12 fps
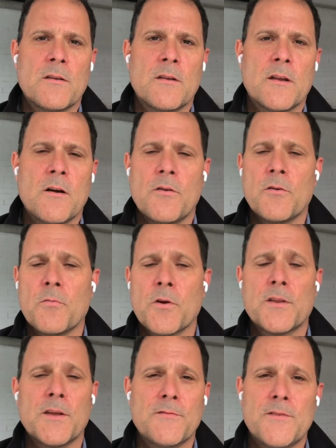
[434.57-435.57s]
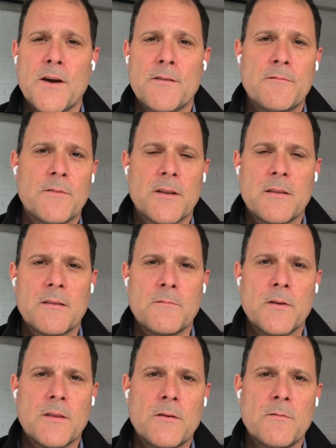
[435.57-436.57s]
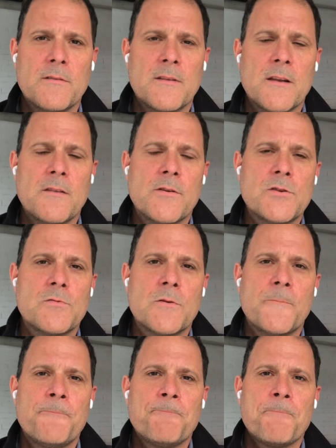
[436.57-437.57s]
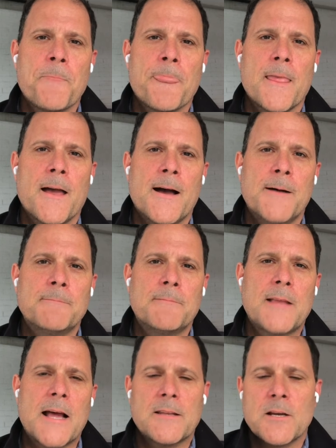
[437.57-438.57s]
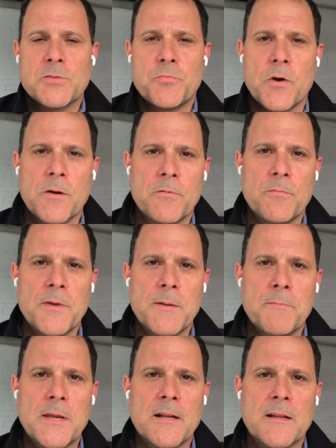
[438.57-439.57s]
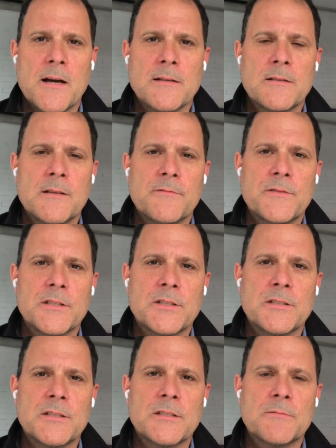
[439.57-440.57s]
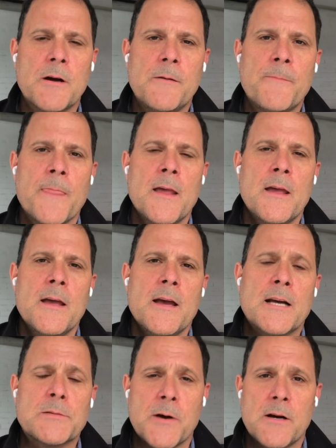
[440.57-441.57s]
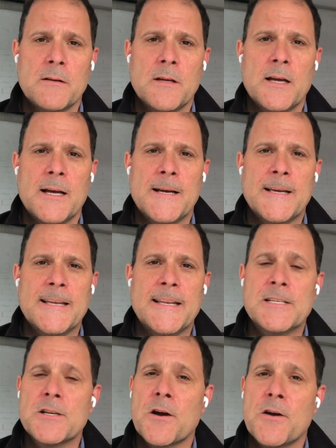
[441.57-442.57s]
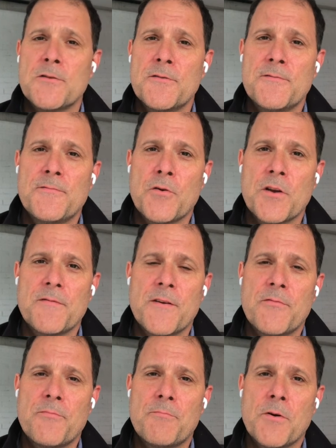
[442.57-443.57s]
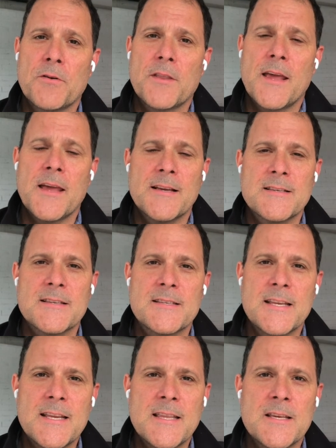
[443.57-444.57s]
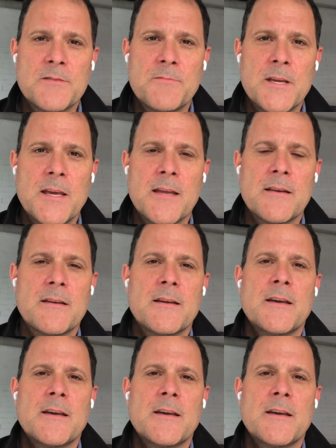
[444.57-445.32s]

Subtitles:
in all the work that you've done with you as an individual. That touch point would mean a lot to the physicians as well. It is our 145th birthday as a city this weekend.